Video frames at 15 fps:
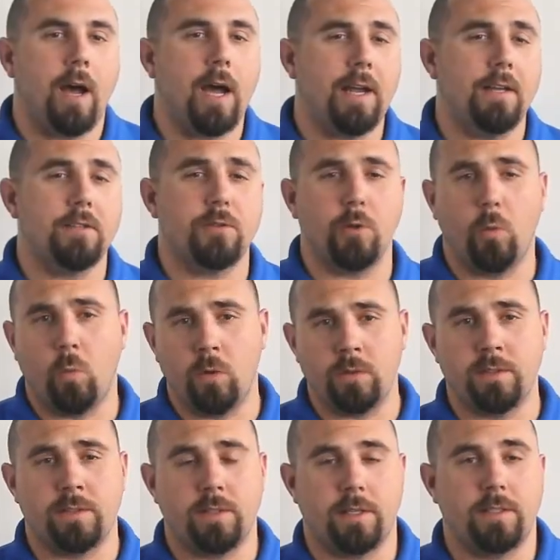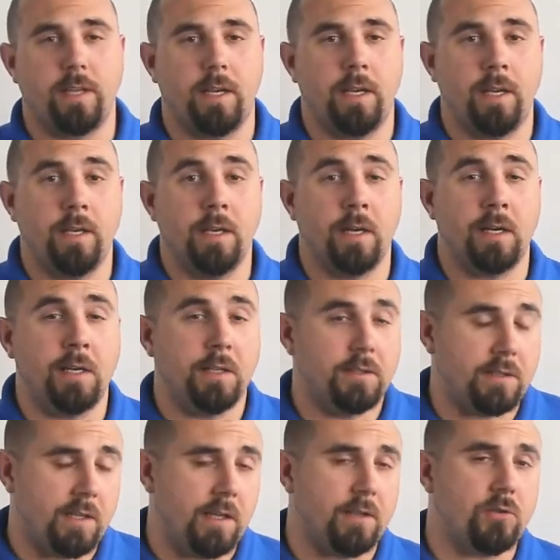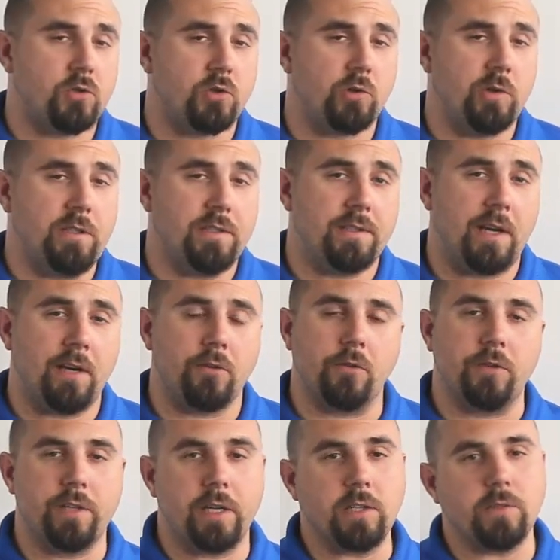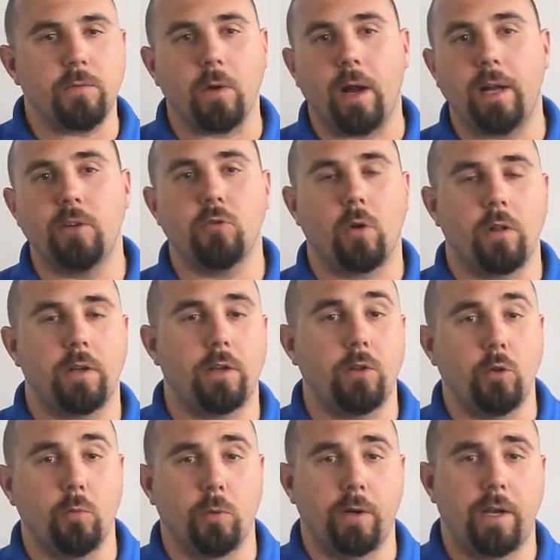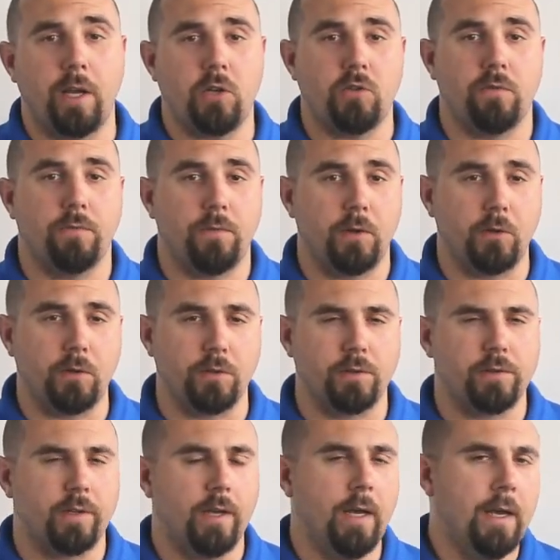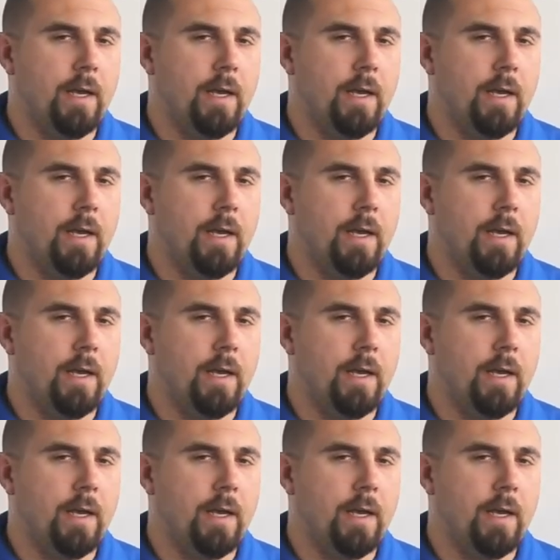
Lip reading: ISO 16889 is the industry standard test for hydraulic and lubrication filters.